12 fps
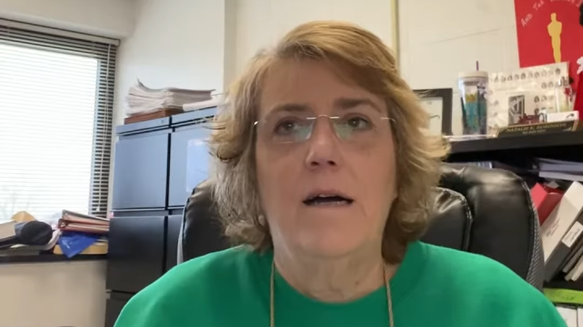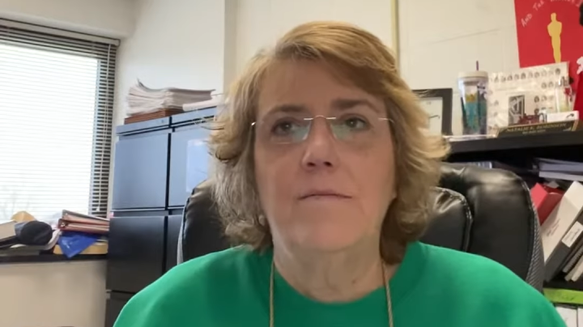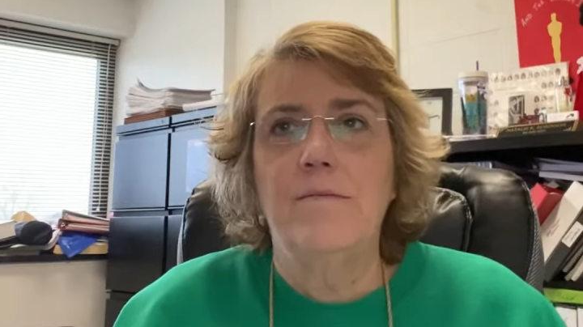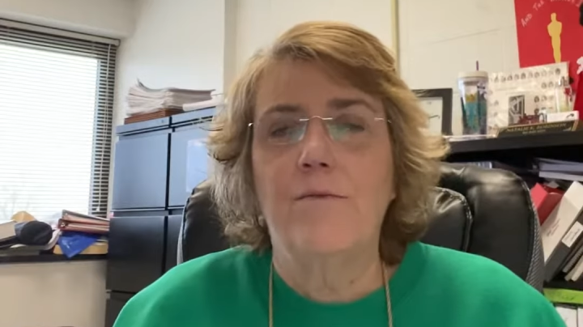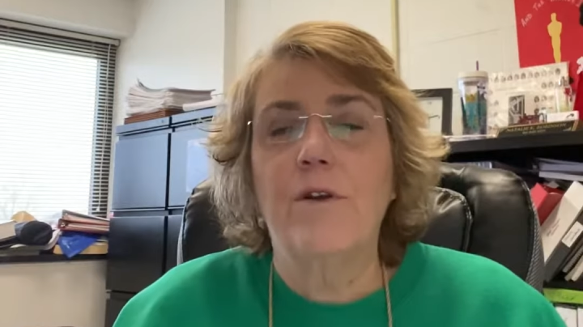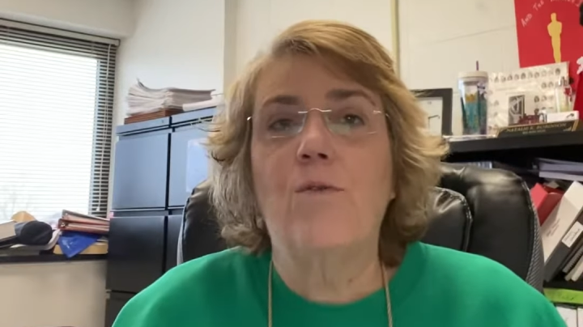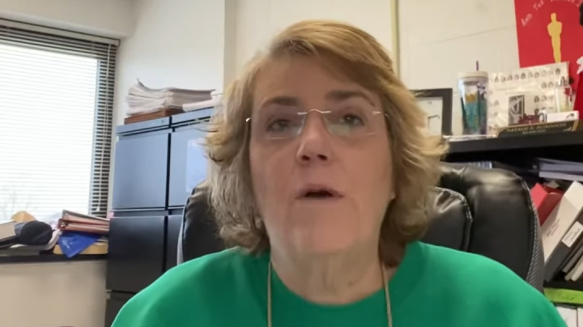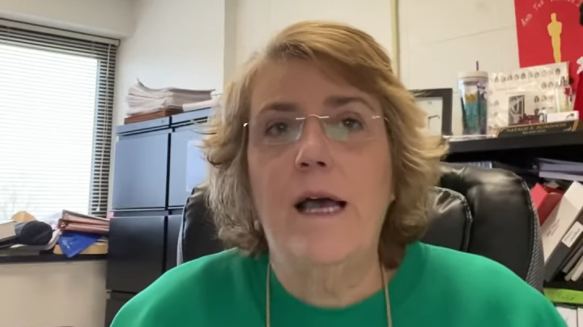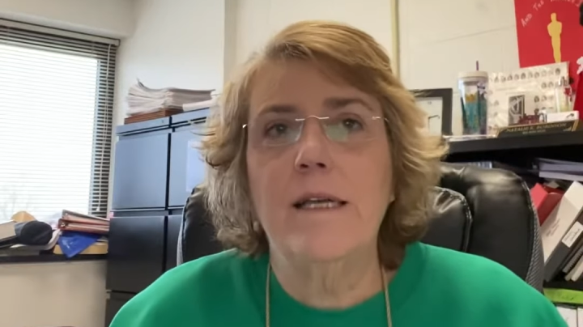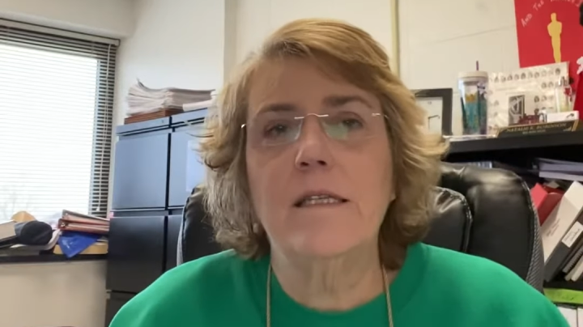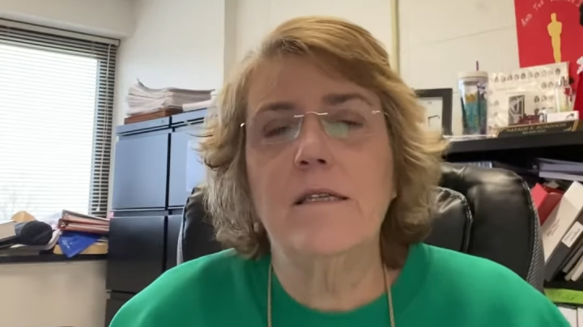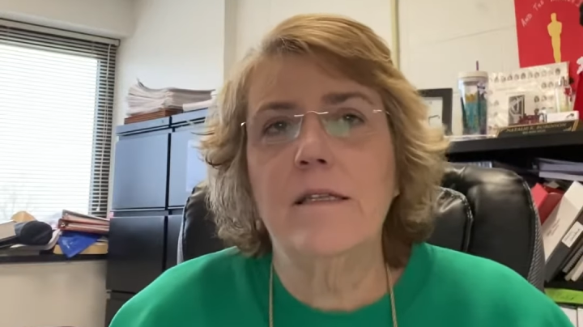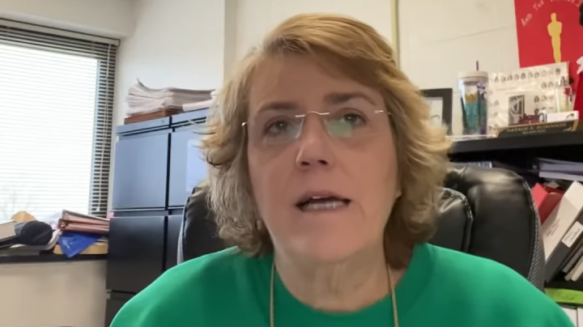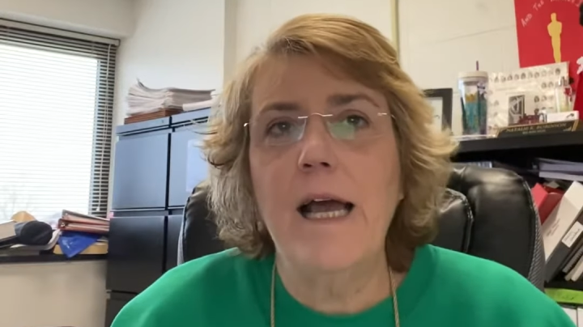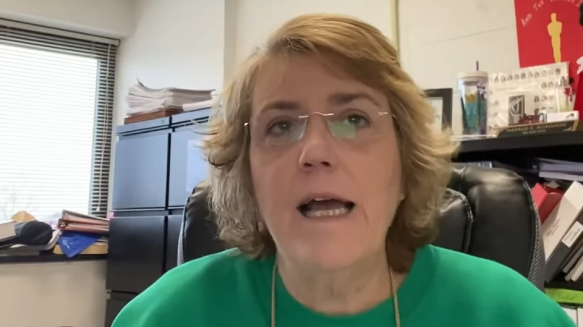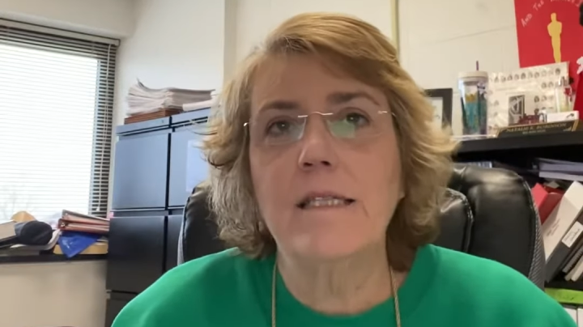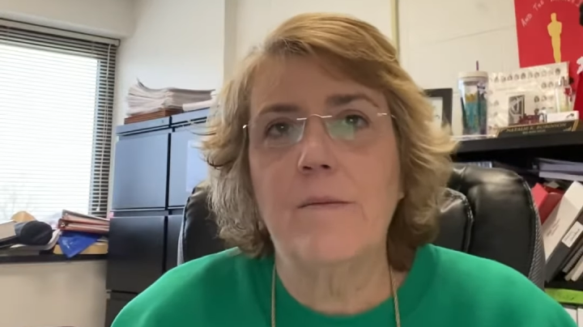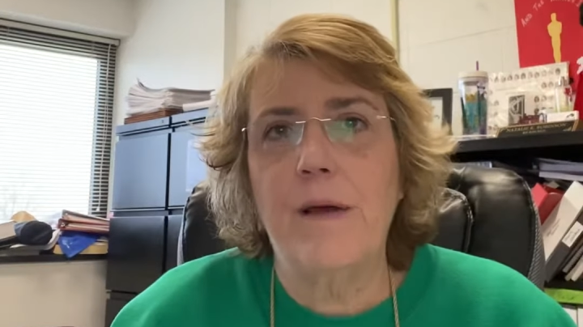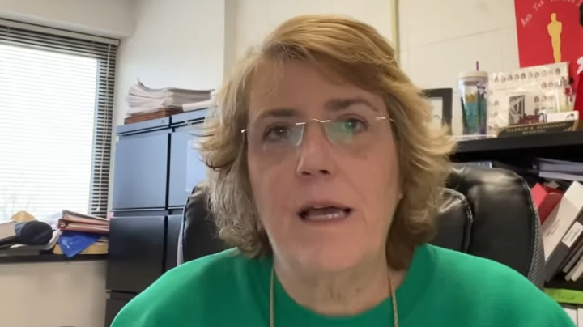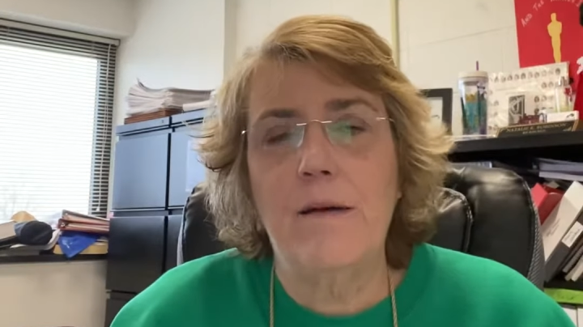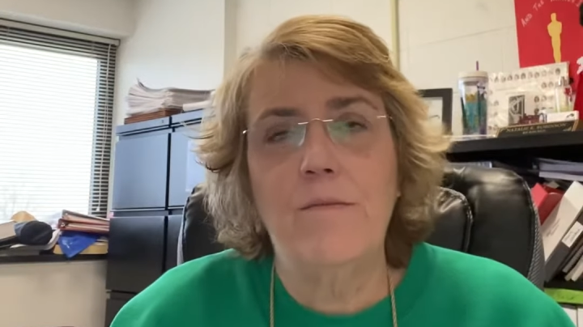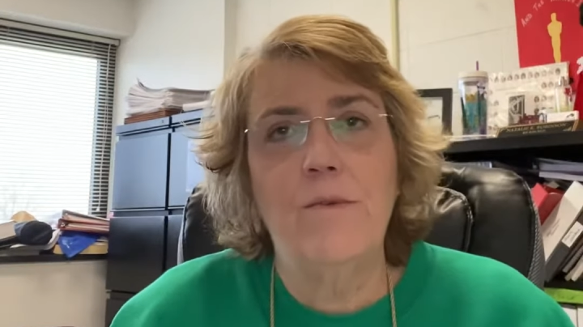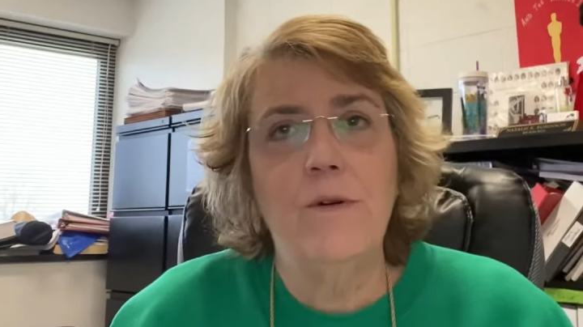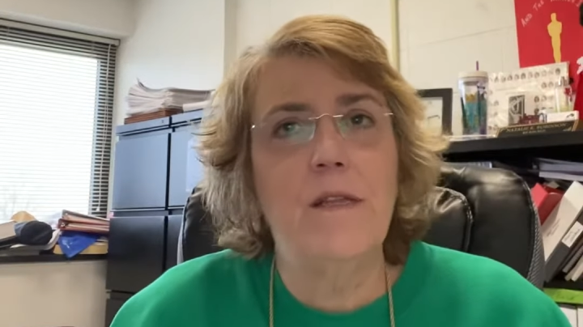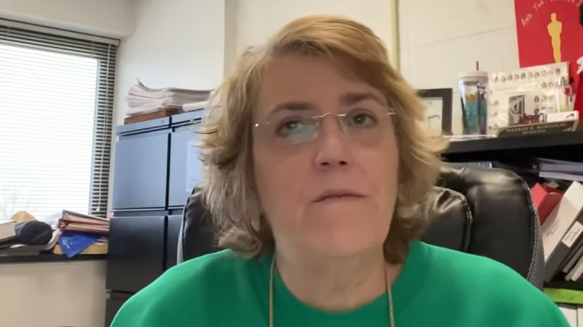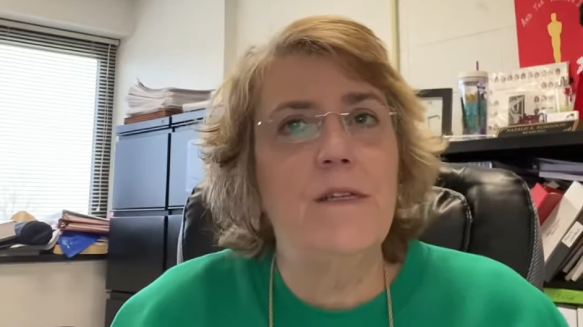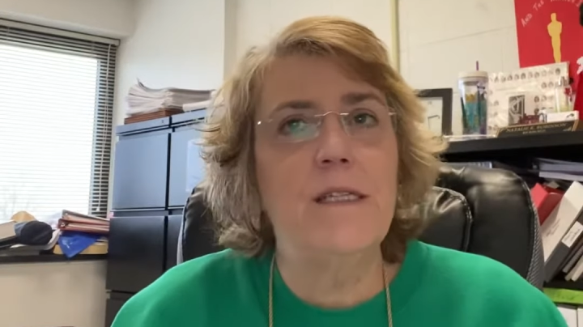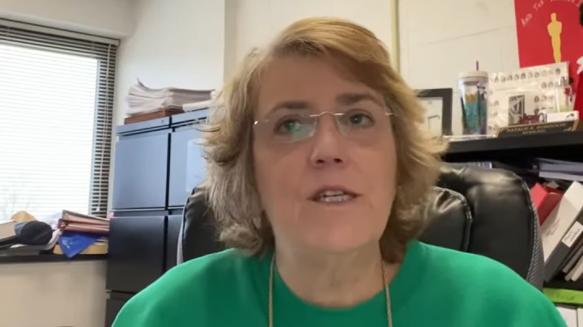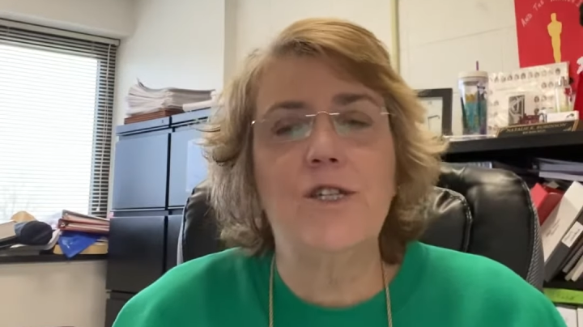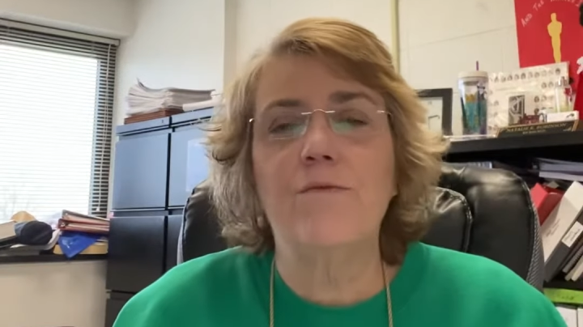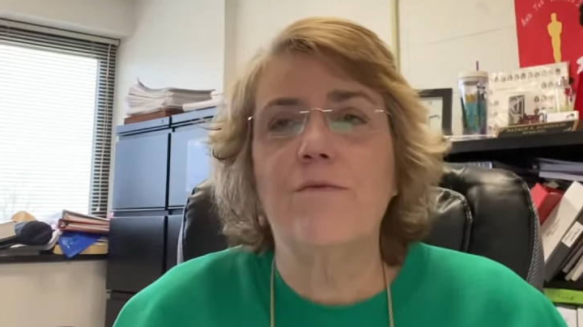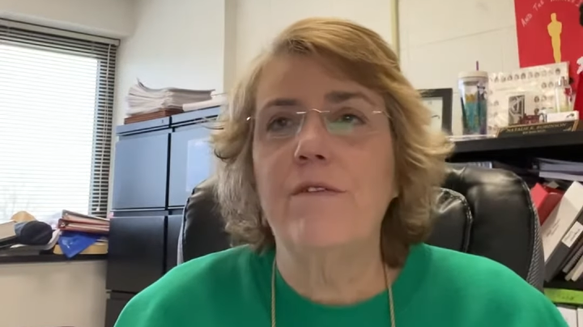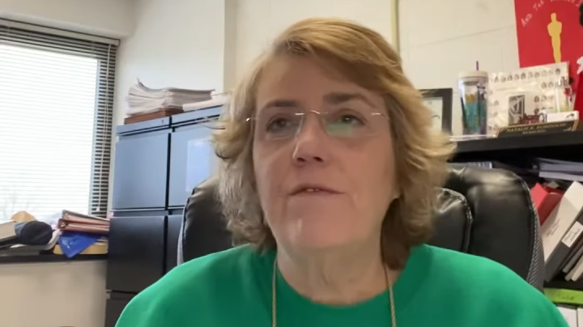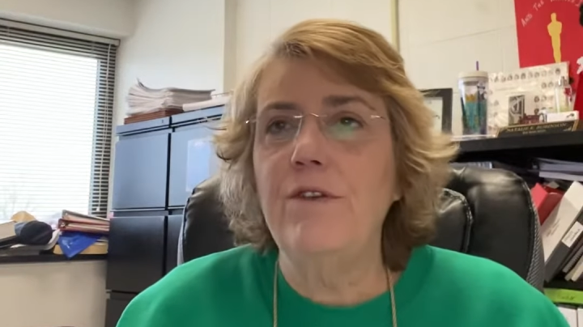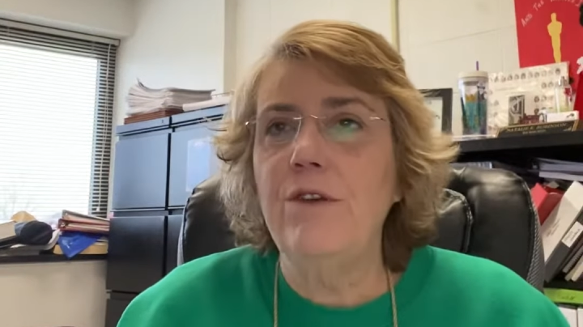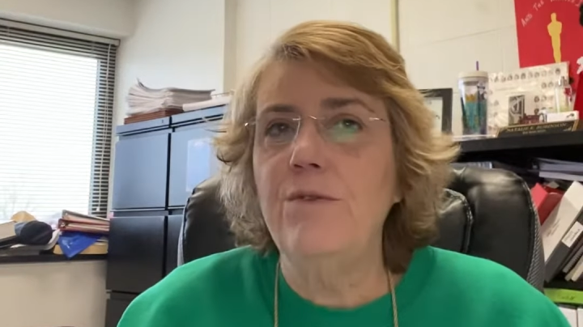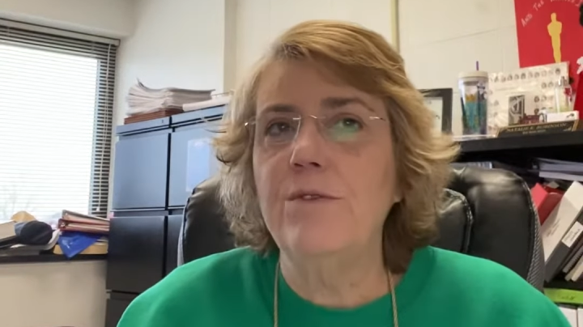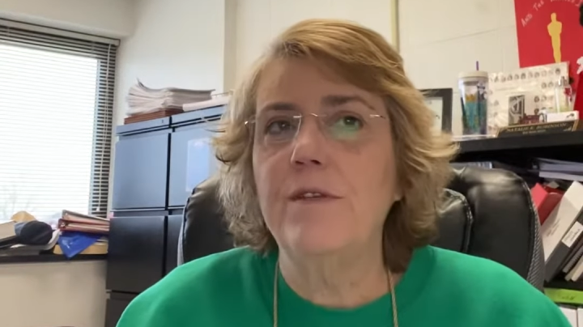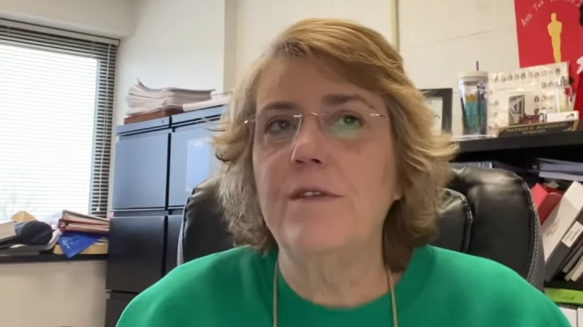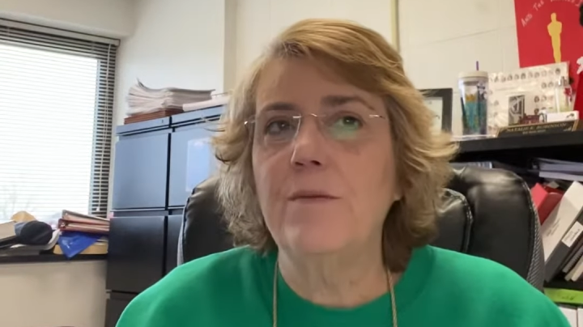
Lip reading: requests diazepam. When the physician refuses,